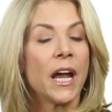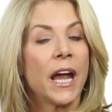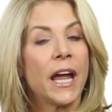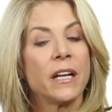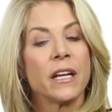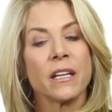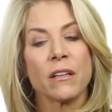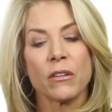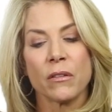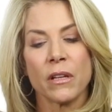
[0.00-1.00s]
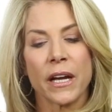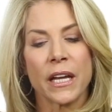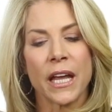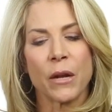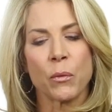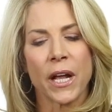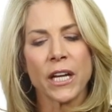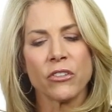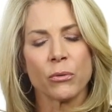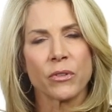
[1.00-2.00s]
And again, what
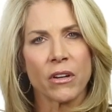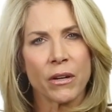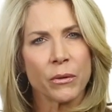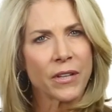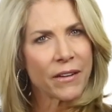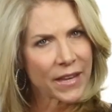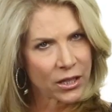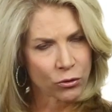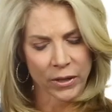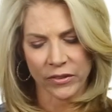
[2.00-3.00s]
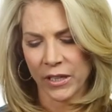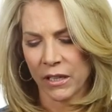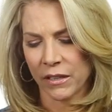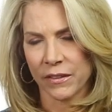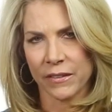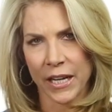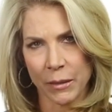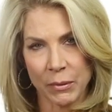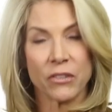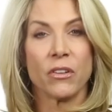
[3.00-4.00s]
I do is always have that dressing on the
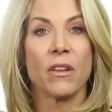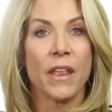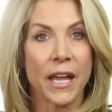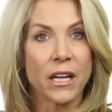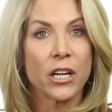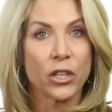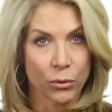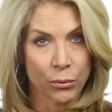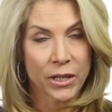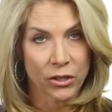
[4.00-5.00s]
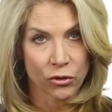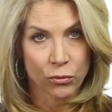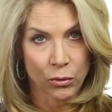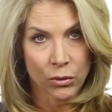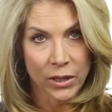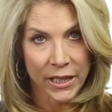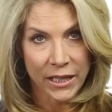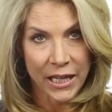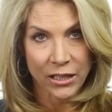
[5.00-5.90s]
side because then you control it.